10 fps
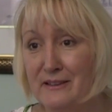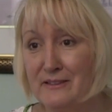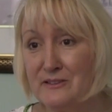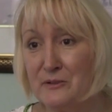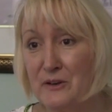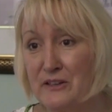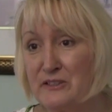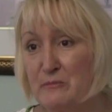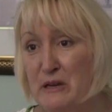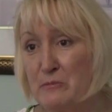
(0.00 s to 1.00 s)
And so you
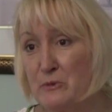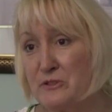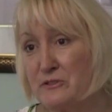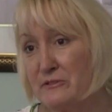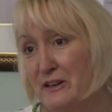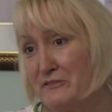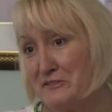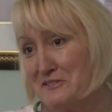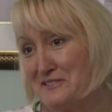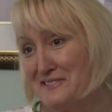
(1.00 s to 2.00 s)
actually make more
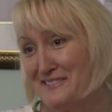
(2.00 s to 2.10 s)
survivors.